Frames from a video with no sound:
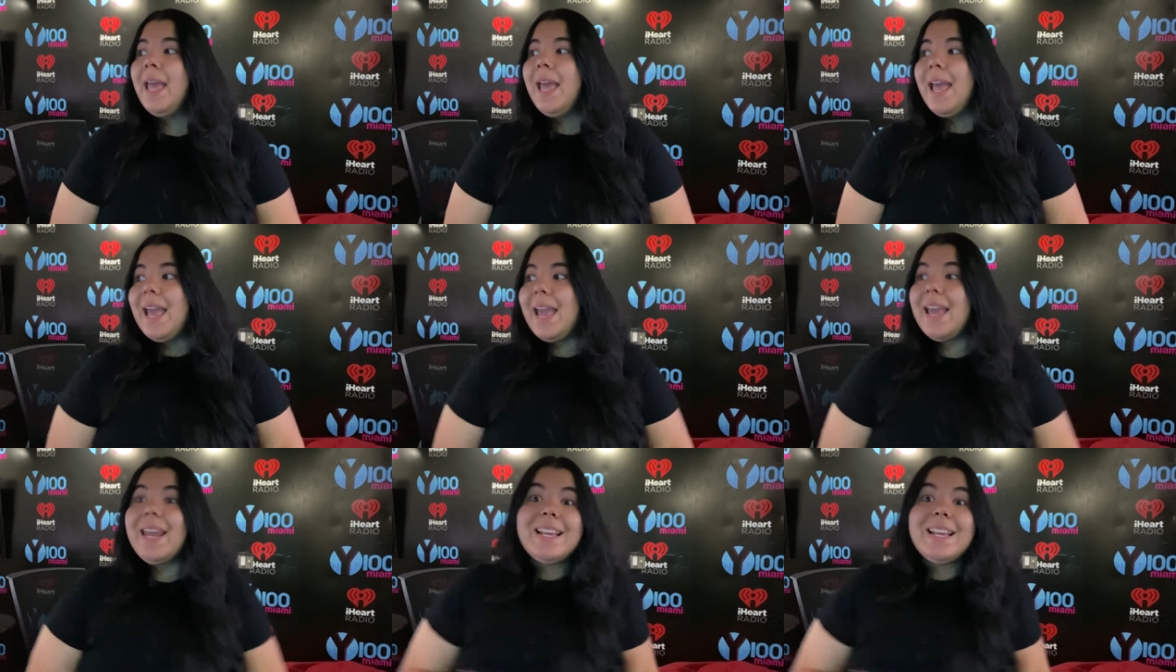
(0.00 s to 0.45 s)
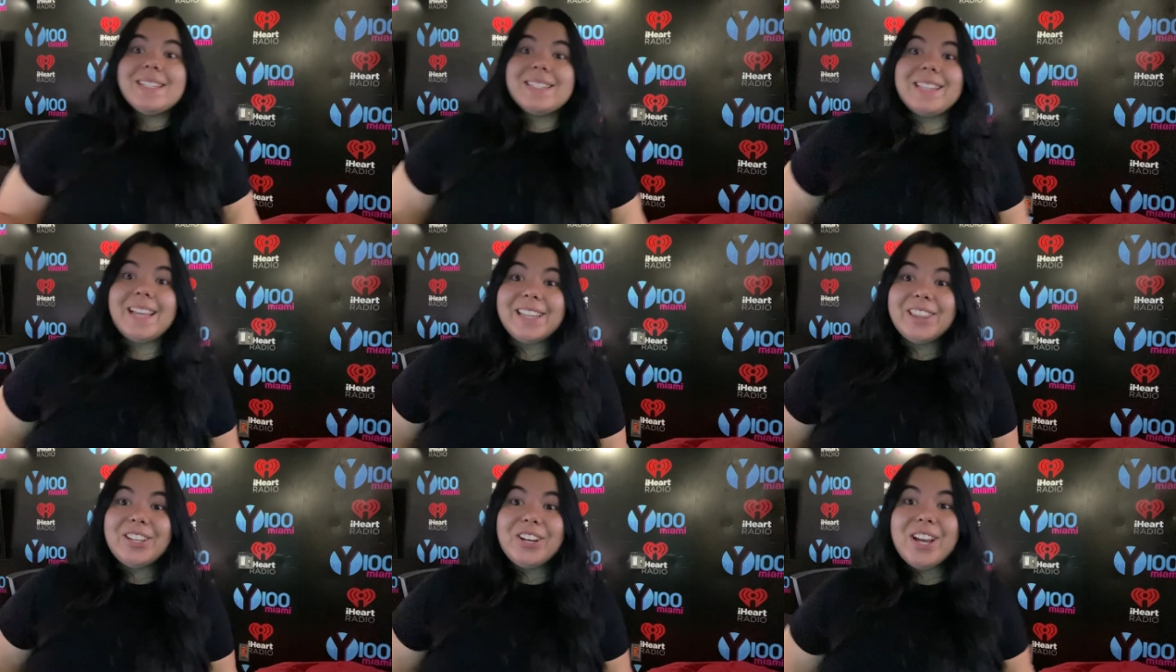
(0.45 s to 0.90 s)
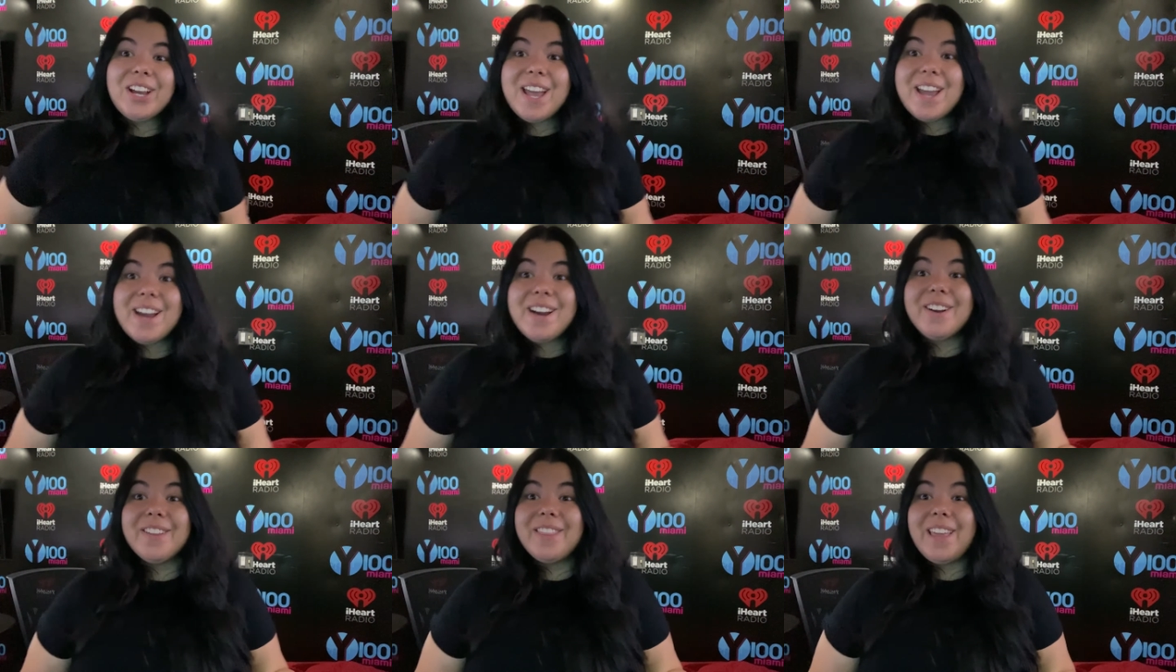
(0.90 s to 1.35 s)
it is like they're
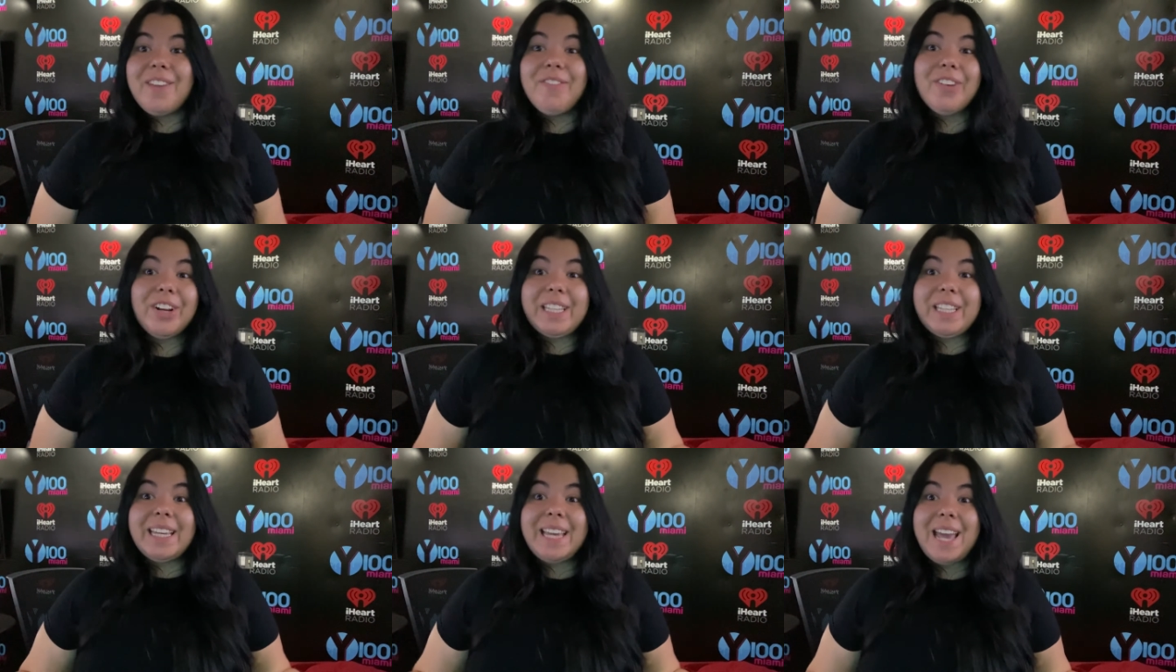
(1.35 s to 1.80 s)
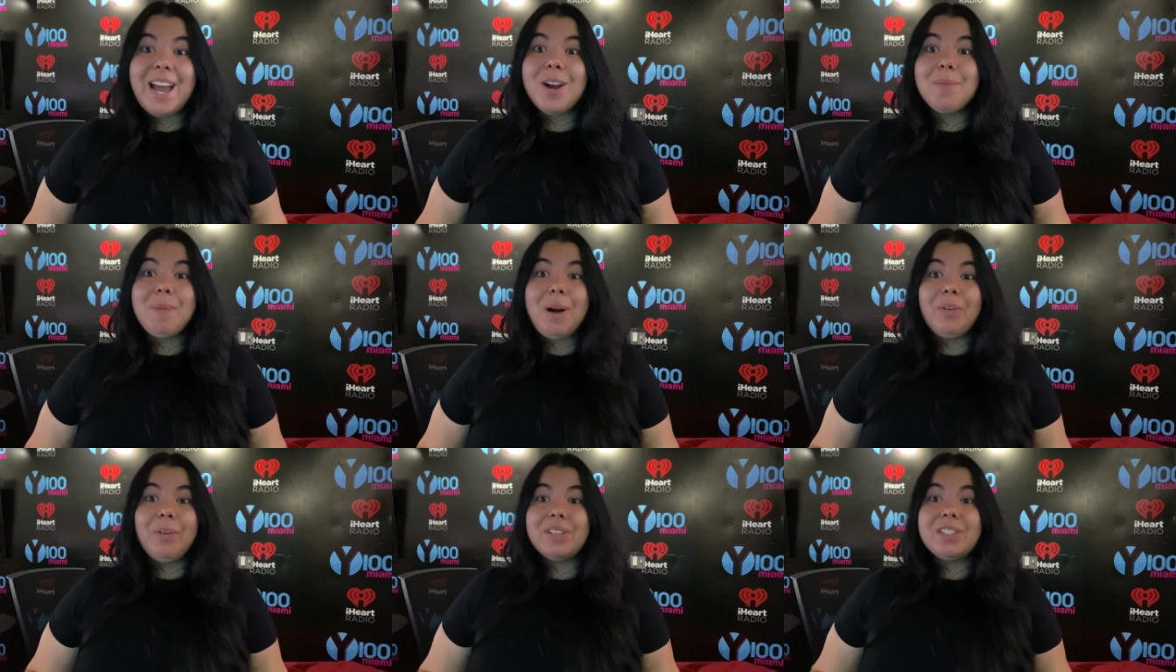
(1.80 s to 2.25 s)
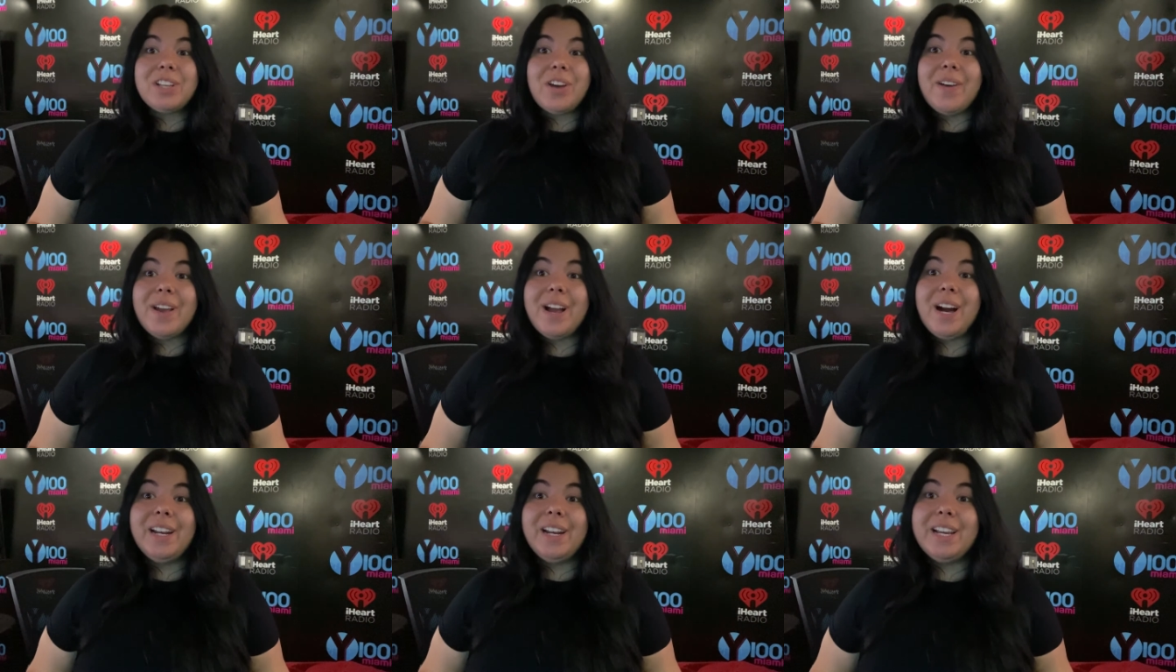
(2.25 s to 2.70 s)
here. They really care about what's
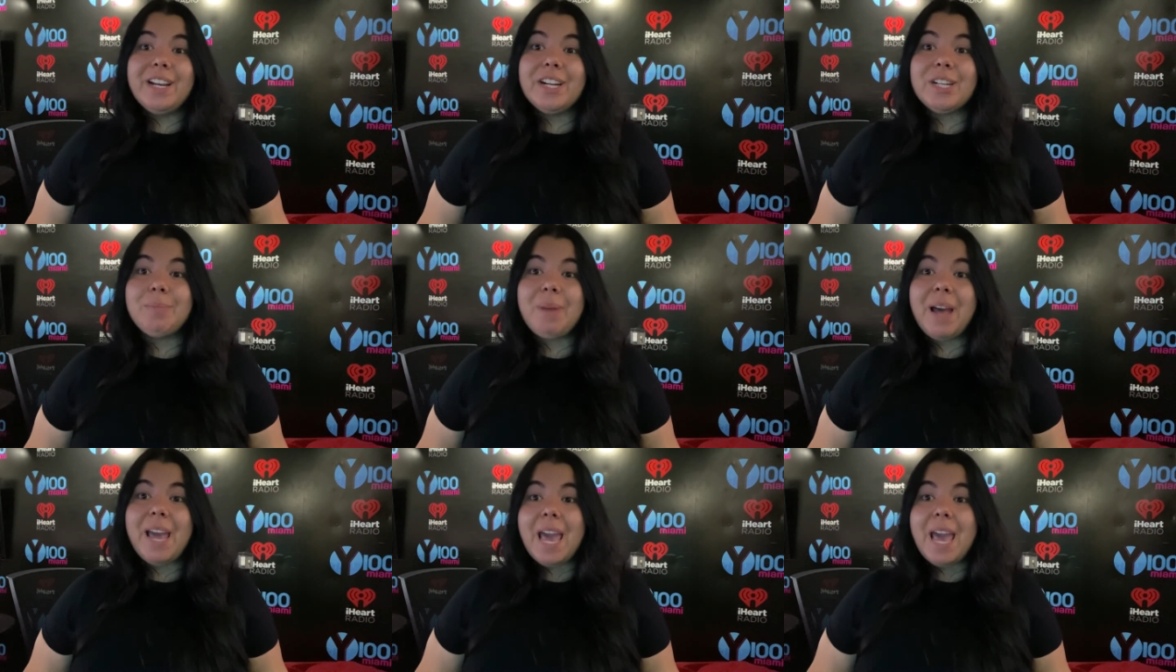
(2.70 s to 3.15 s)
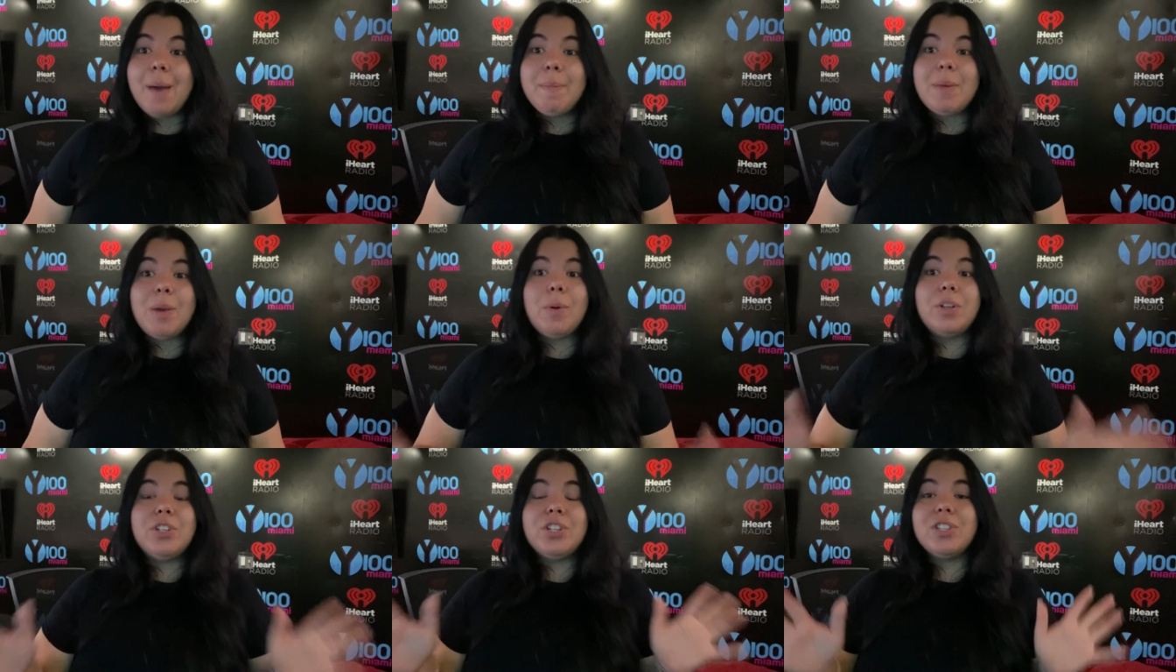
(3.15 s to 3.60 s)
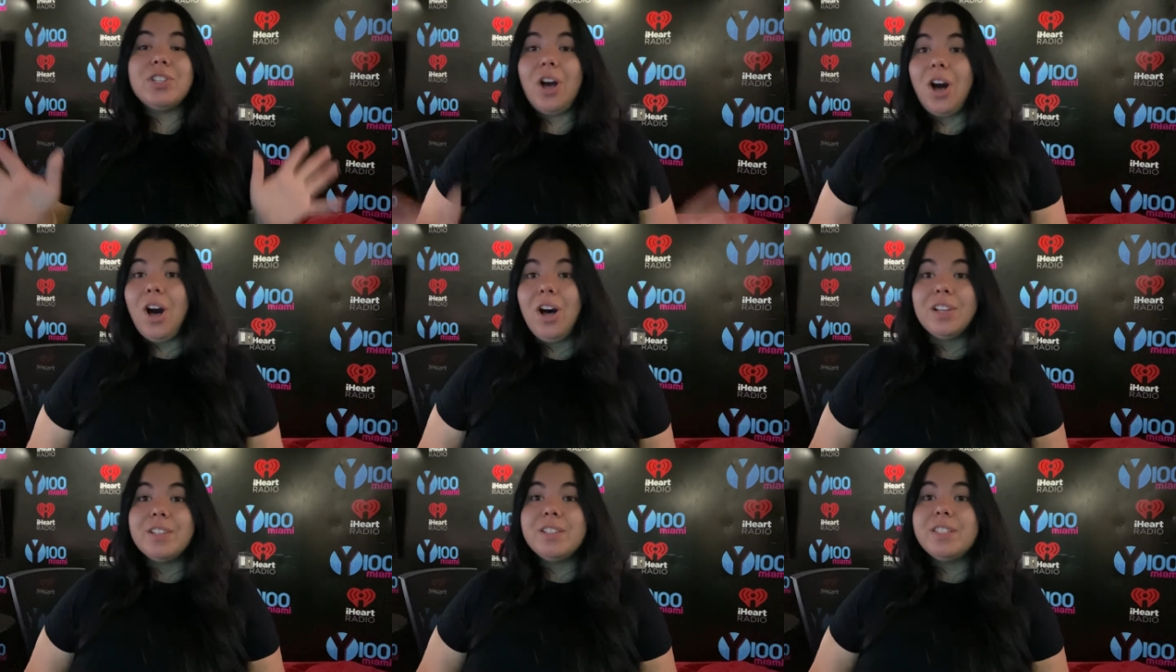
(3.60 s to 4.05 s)
going on here in Miami, which is
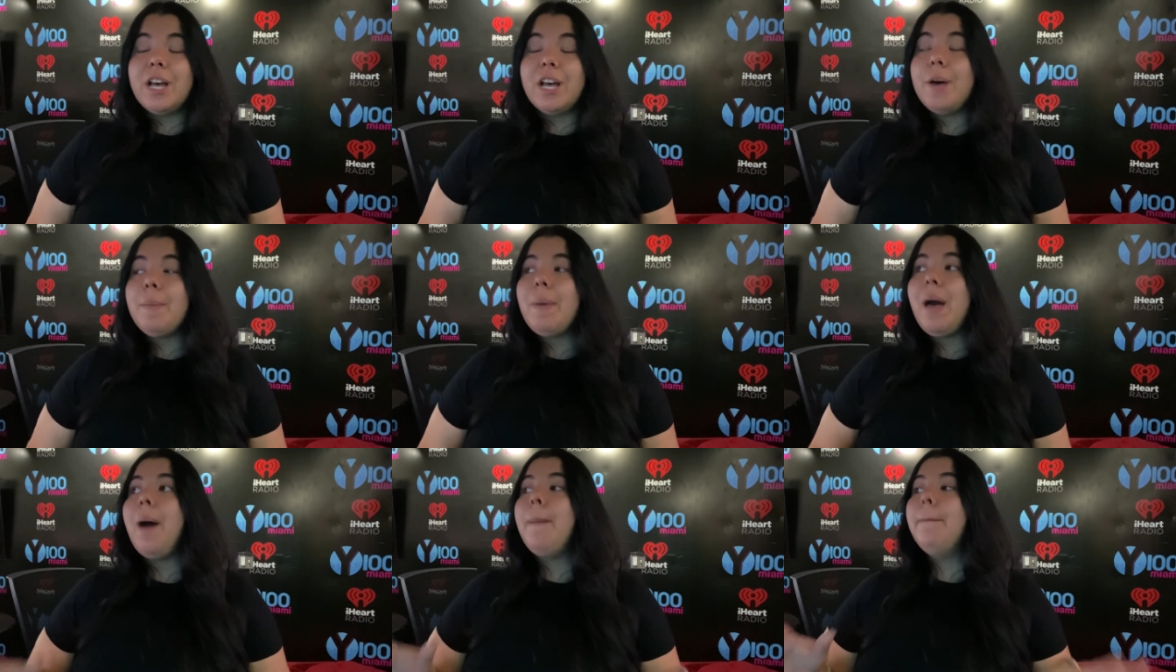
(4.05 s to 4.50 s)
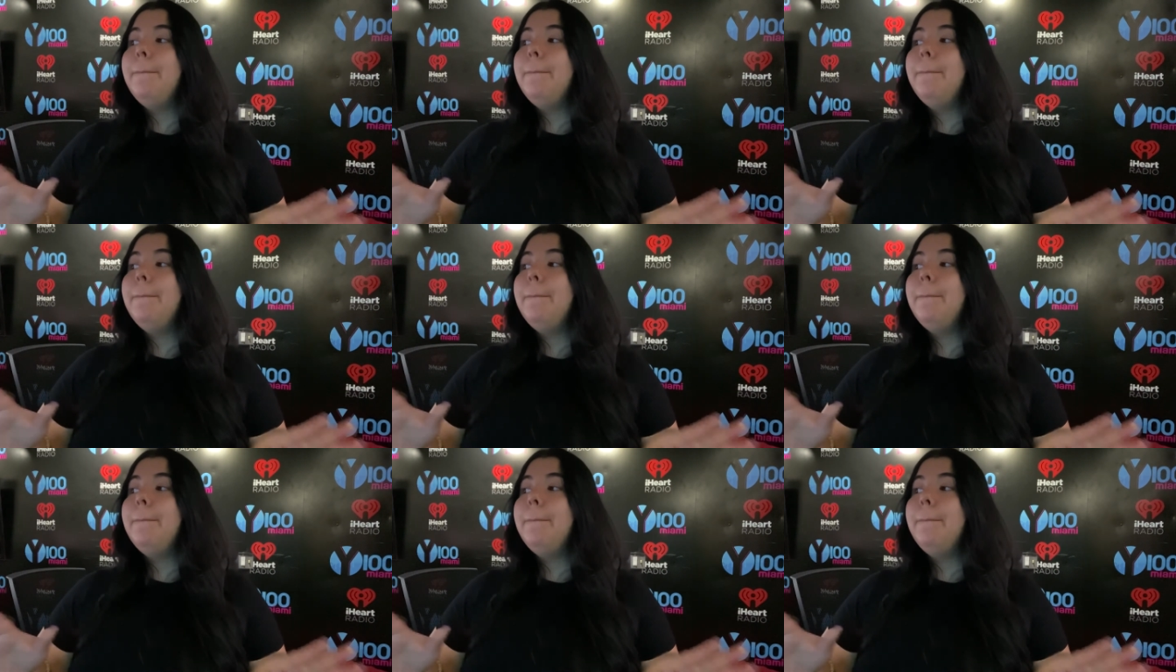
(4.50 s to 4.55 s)
awesome,